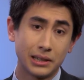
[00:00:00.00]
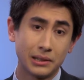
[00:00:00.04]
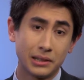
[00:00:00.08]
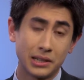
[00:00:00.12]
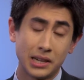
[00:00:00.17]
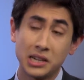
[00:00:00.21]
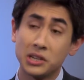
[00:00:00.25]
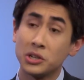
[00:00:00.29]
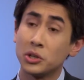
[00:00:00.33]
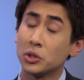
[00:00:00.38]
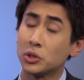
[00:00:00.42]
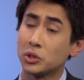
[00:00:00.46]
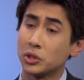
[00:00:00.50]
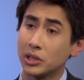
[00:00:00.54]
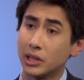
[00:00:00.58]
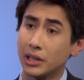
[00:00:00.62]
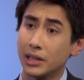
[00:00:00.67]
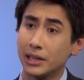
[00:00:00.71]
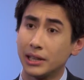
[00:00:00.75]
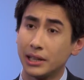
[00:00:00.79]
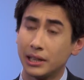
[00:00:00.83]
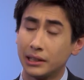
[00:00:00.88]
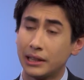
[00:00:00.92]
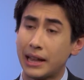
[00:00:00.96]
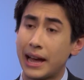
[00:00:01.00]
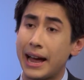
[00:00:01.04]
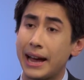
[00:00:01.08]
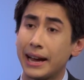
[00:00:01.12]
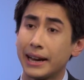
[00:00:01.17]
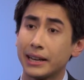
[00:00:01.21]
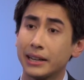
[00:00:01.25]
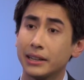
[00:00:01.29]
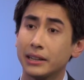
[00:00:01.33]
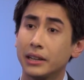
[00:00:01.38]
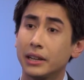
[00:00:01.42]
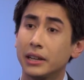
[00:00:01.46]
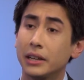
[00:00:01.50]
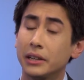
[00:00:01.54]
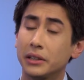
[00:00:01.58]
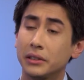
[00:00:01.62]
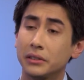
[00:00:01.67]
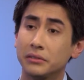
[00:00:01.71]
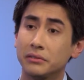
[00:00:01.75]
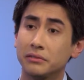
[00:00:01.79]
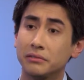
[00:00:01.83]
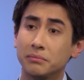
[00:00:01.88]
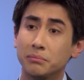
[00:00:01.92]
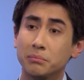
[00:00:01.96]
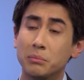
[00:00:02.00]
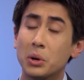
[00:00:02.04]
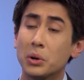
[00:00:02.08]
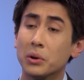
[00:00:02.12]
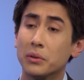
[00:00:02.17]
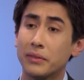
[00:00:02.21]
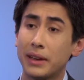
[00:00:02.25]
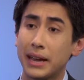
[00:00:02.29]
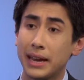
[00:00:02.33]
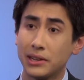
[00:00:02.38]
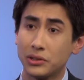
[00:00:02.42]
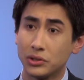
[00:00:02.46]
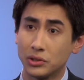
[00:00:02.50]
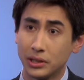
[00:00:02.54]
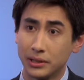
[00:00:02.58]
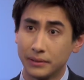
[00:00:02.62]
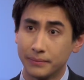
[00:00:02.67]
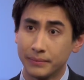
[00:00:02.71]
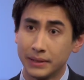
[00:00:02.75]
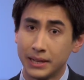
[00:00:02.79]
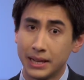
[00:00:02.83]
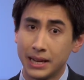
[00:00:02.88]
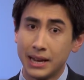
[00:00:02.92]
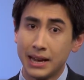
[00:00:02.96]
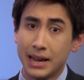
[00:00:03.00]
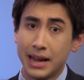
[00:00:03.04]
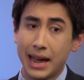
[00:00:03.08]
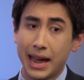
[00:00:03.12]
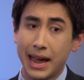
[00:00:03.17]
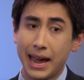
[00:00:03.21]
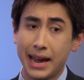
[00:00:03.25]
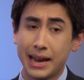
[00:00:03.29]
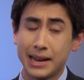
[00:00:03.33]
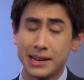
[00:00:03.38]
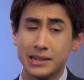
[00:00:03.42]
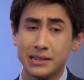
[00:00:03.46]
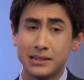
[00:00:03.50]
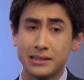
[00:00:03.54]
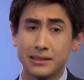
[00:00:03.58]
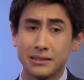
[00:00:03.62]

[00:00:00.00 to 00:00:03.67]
inertia, a lack of motivation. And